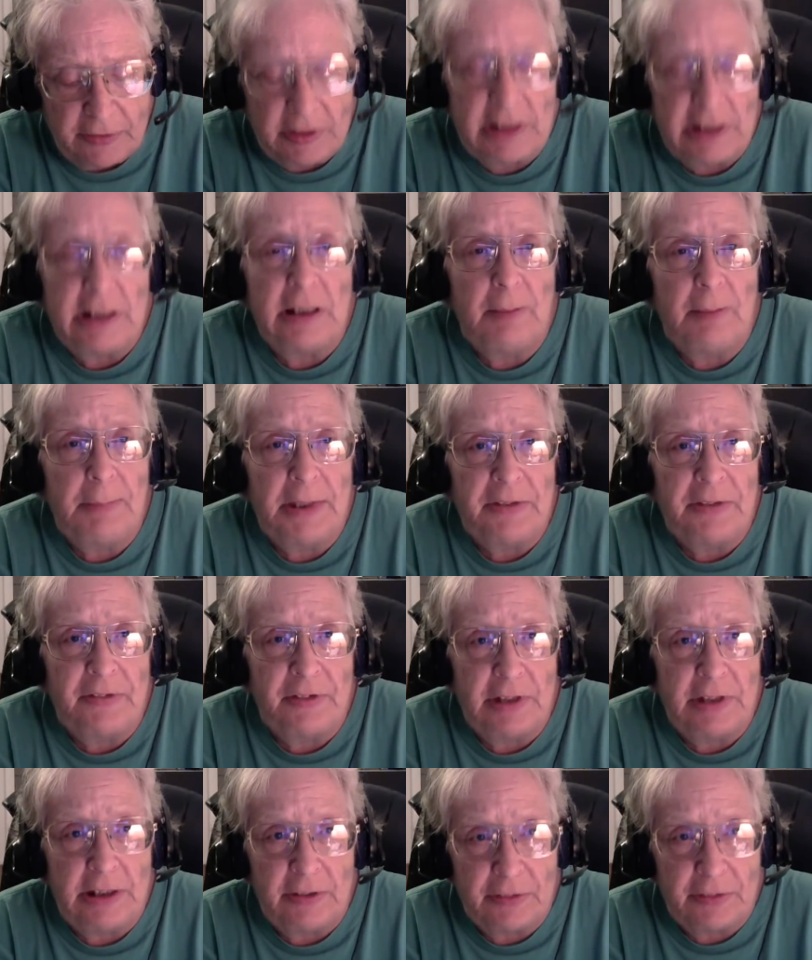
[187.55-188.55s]

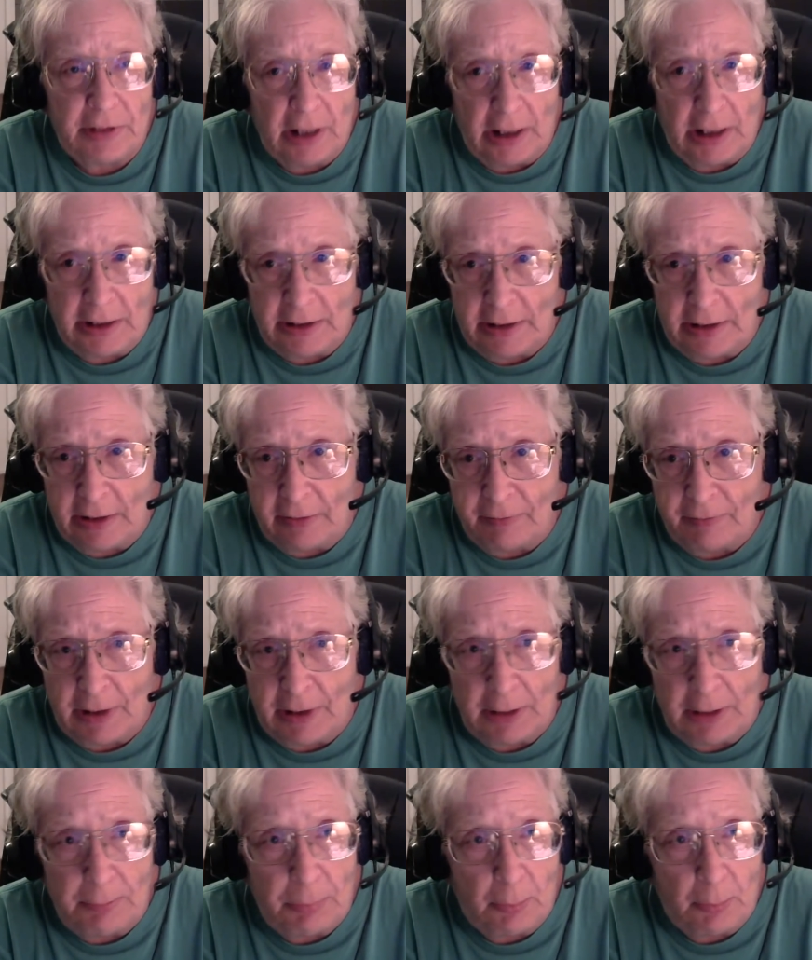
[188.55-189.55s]
EMSC has got it at a
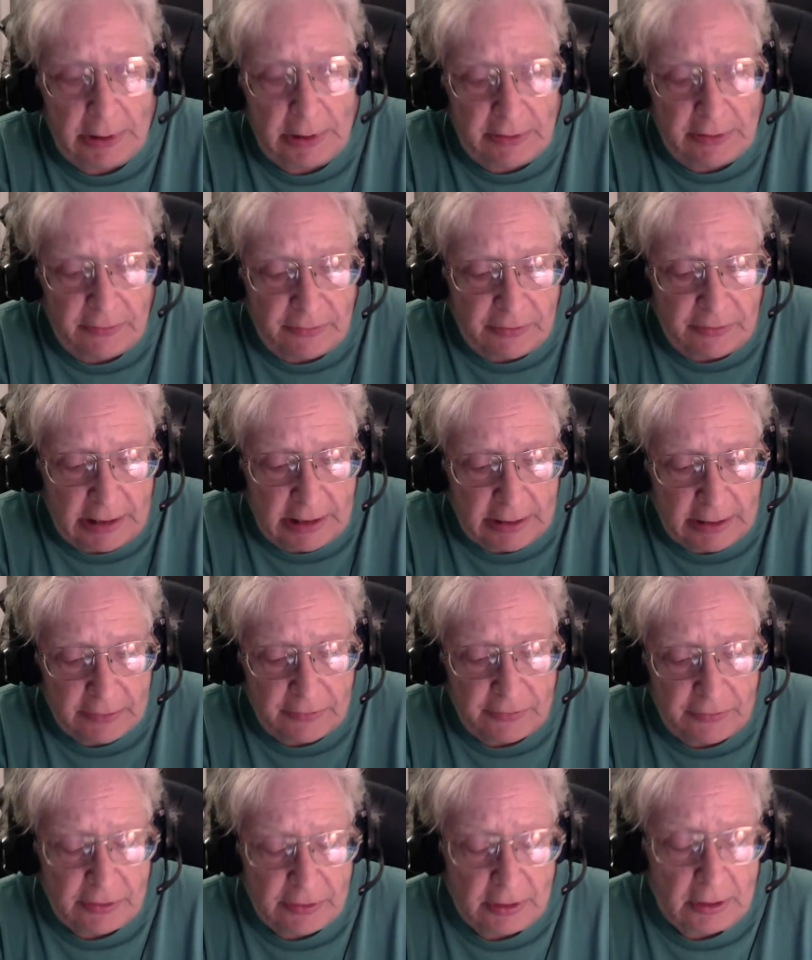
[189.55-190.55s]

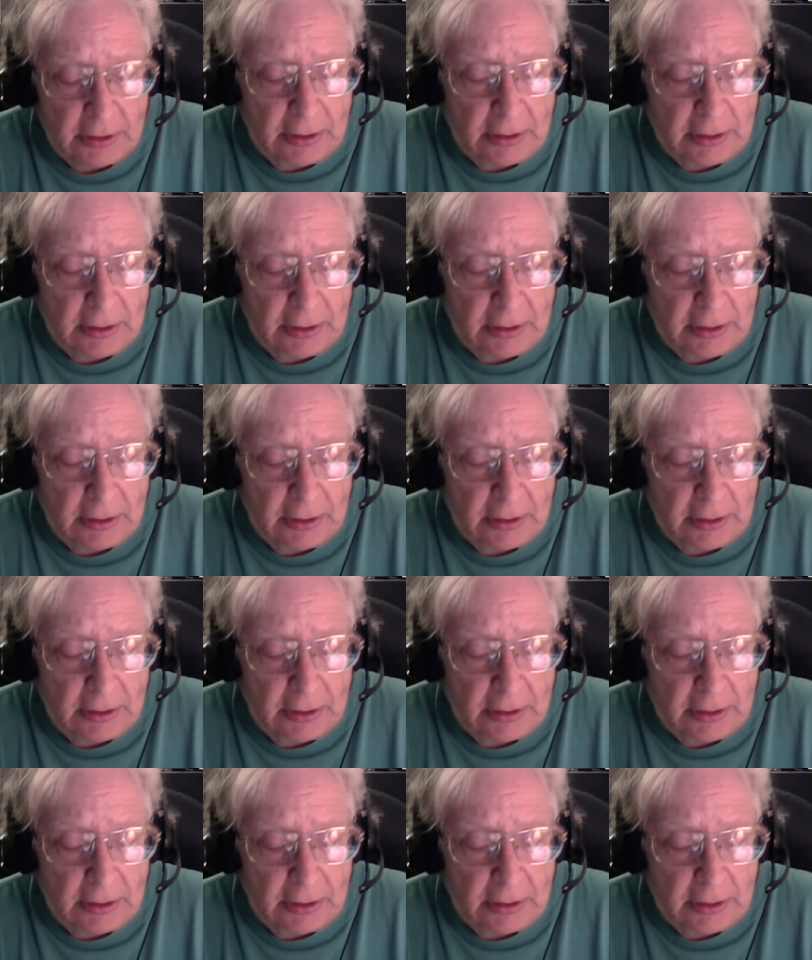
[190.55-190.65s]
5.6.